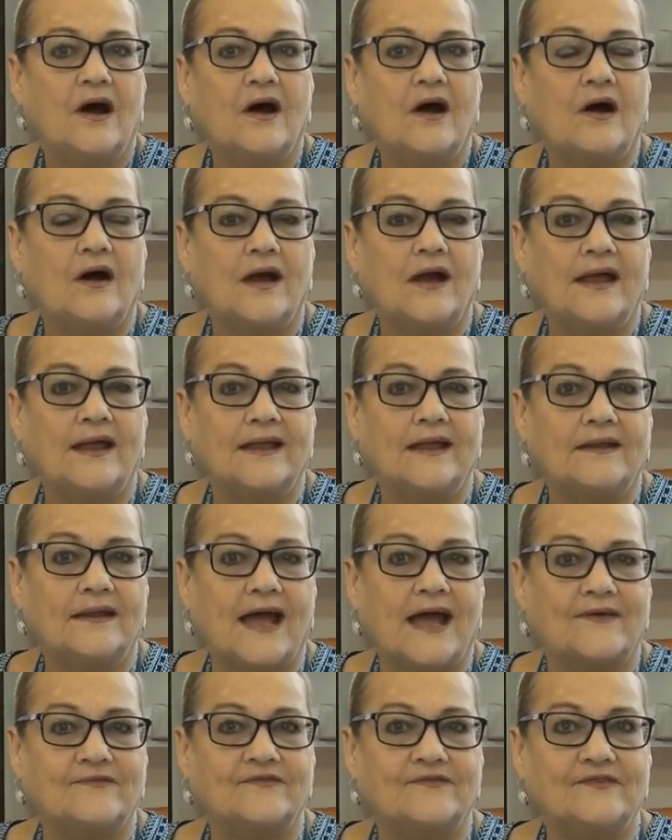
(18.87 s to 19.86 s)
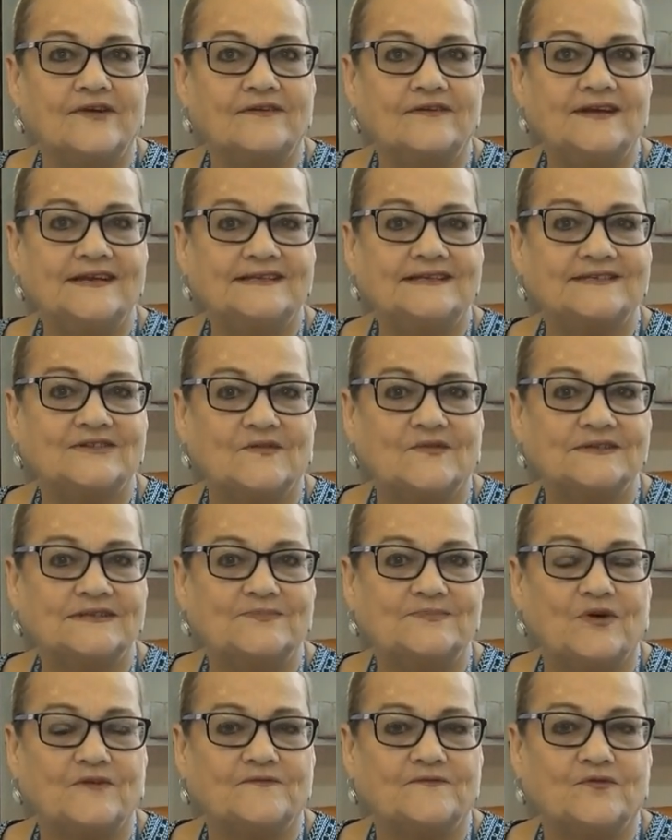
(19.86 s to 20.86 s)
I have a very soft
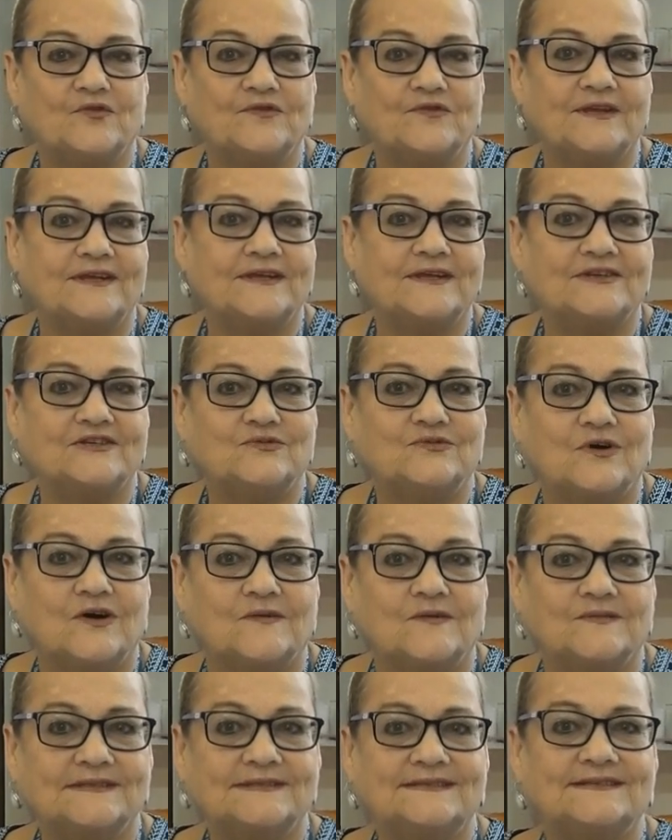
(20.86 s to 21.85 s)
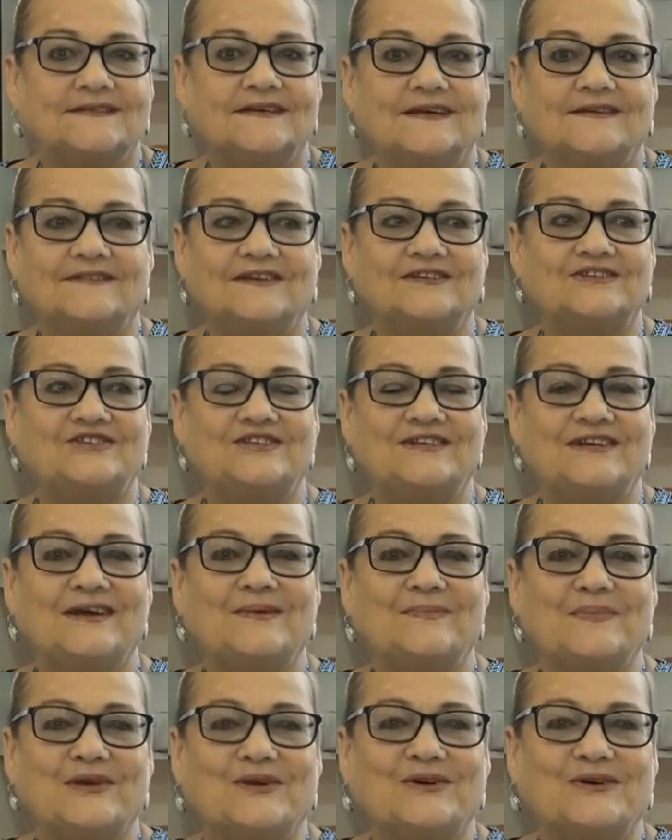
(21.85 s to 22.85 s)
spot for the year 12s this
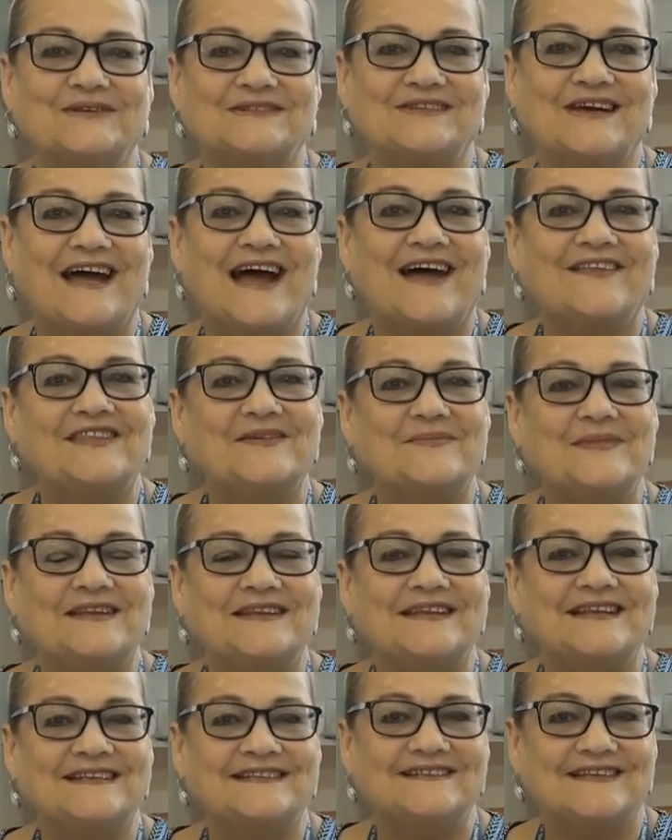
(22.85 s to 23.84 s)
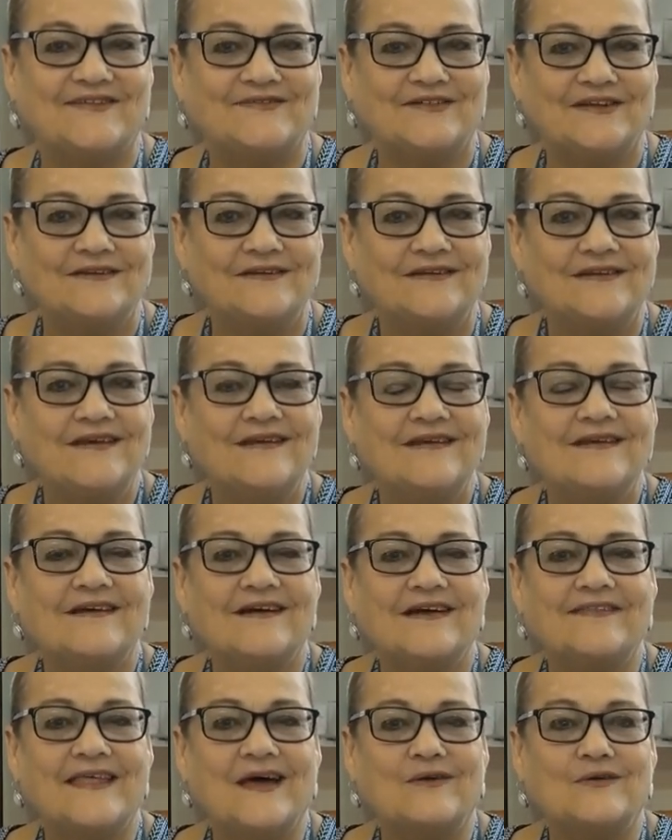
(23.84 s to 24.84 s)
year because I had them in year 7
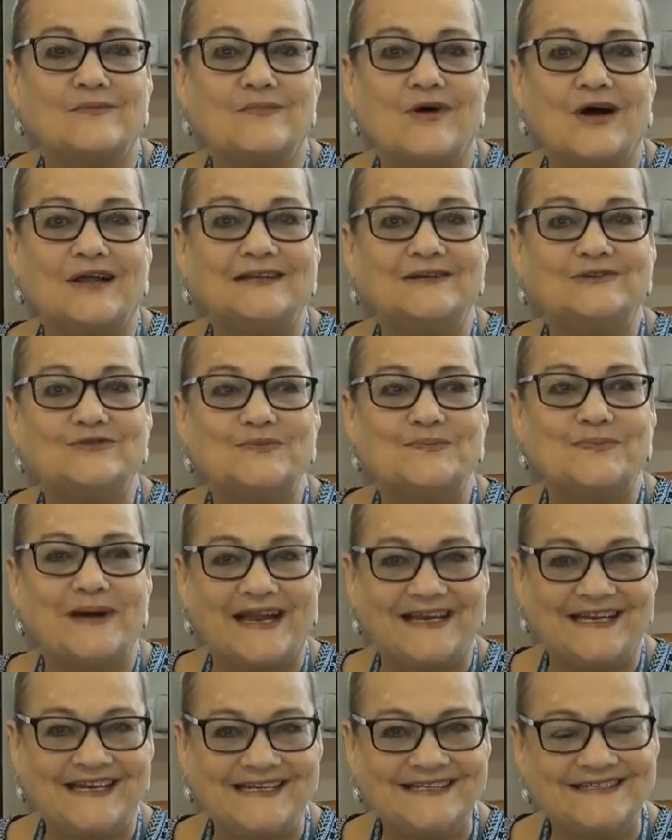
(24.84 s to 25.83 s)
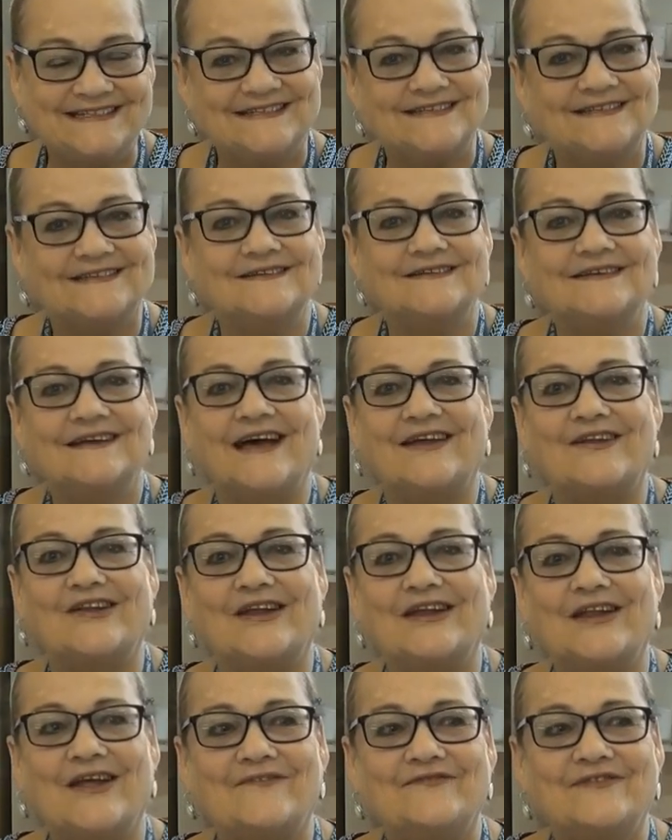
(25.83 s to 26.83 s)
and they were my little bunnies and I
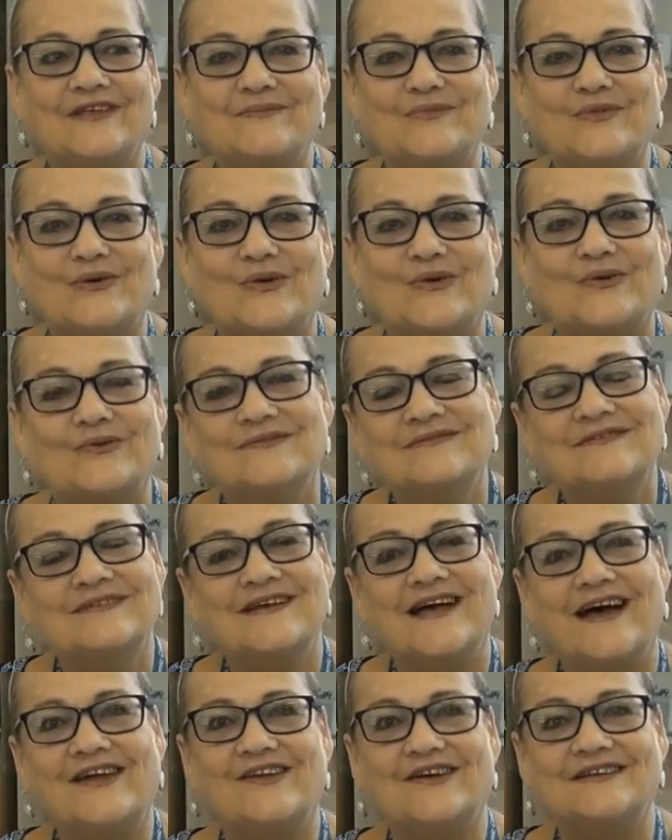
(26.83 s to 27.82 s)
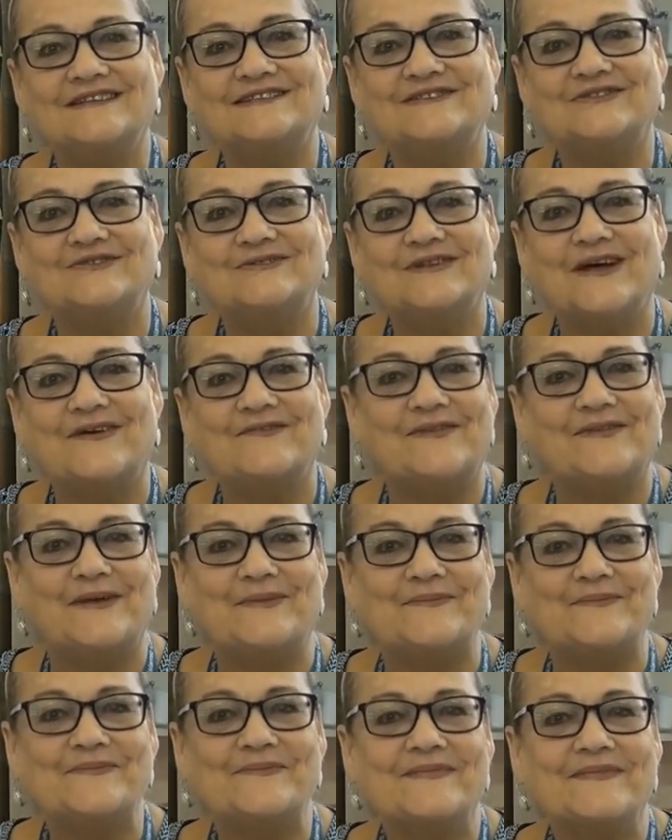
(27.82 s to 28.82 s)
love them all and I still love
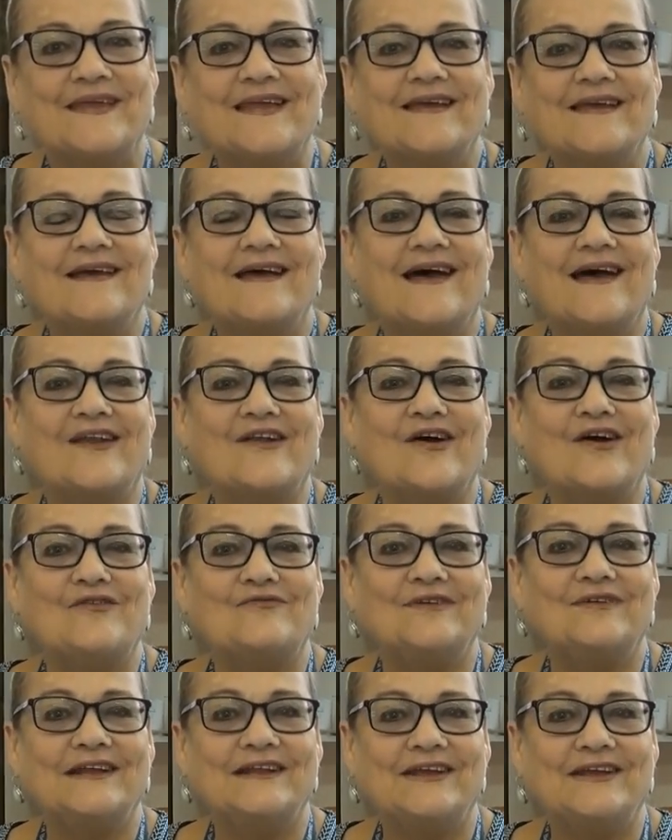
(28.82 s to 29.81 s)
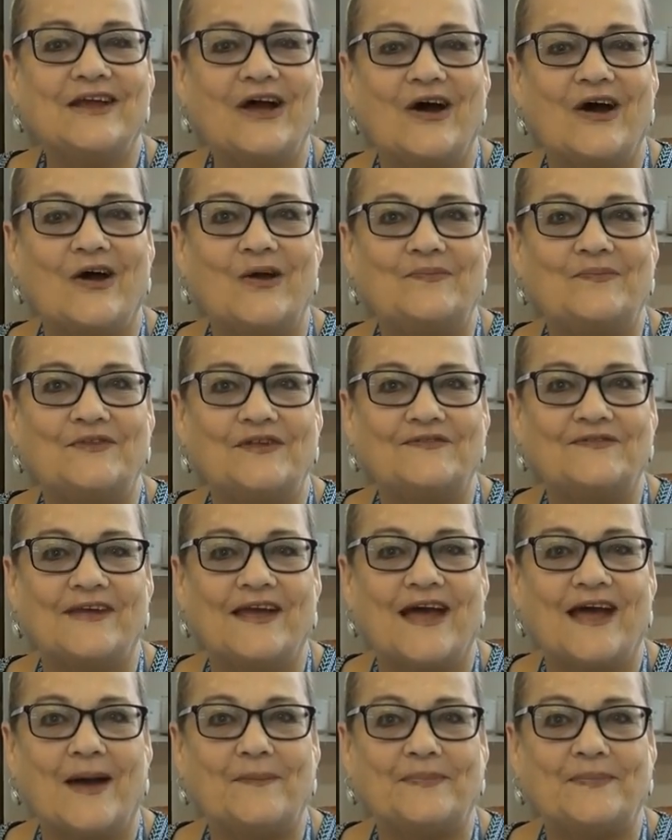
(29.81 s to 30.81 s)
them. And I really hope that
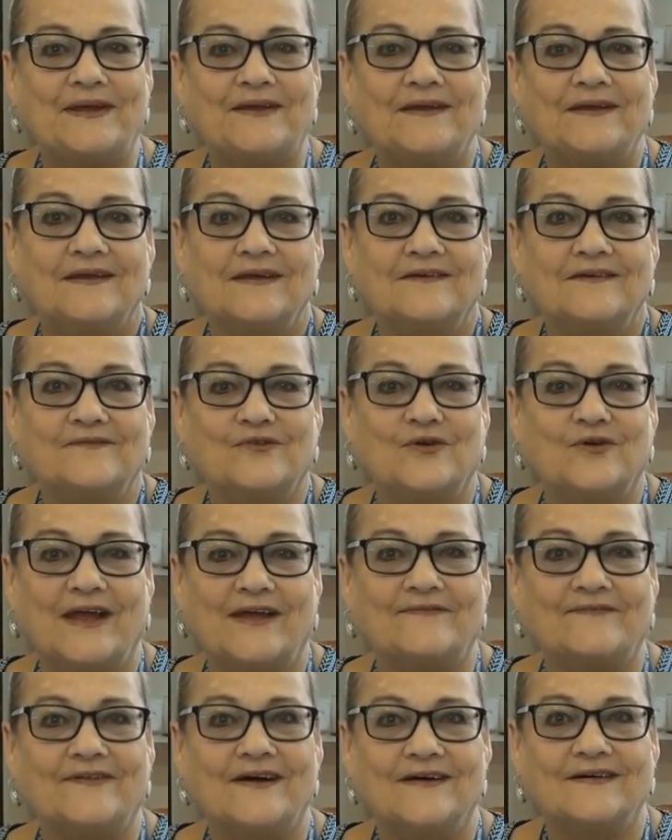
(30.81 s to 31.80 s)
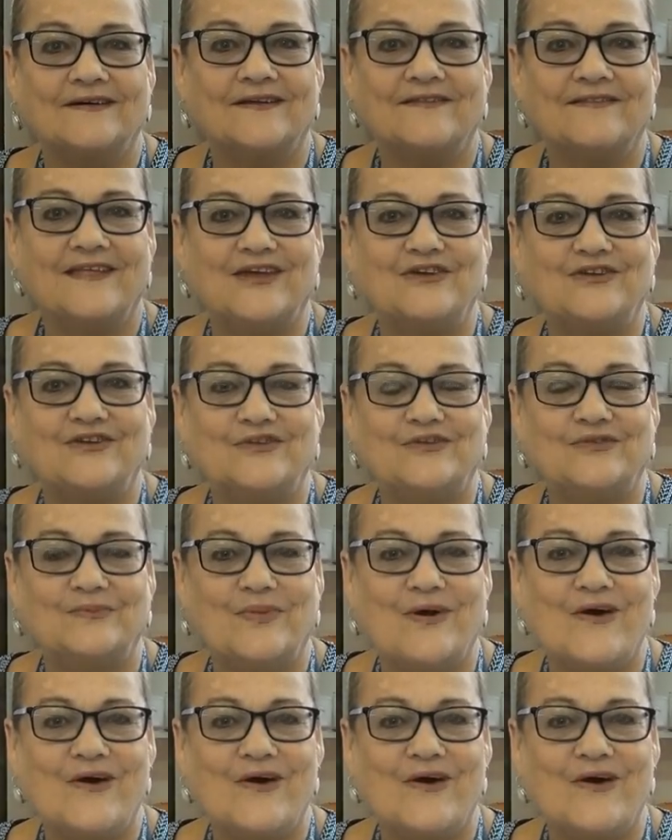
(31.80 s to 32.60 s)
they're happy forever. Thank you.